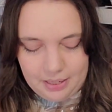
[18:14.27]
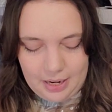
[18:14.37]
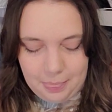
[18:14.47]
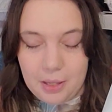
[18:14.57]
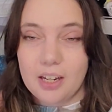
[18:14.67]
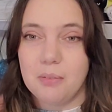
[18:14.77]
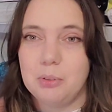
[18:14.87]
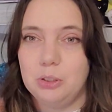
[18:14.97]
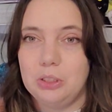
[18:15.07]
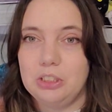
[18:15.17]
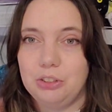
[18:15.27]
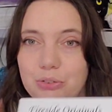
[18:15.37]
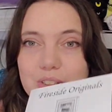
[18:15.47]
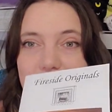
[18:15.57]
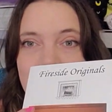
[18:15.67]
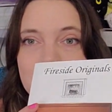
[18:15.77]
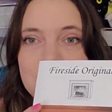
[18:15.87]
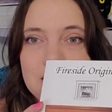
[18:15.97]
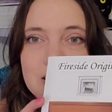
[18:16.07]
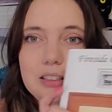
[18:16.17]
I think I'm going to use
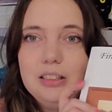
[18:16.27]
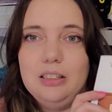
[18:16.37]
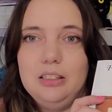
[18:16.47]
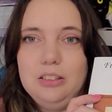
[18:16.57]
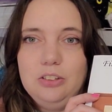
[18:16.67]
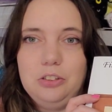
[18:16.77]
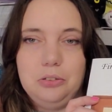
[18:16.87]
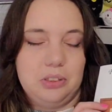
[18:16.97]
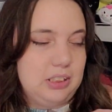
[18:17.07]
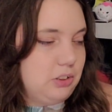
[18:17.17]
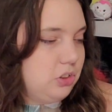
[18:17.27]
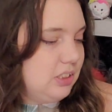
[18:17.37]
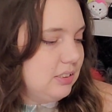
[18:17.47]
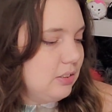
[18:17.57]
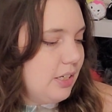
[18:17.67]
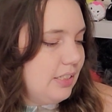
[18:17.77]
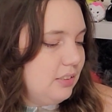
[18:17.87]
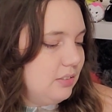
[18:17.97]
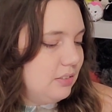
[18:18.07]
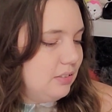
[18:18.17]
this to stitch this on.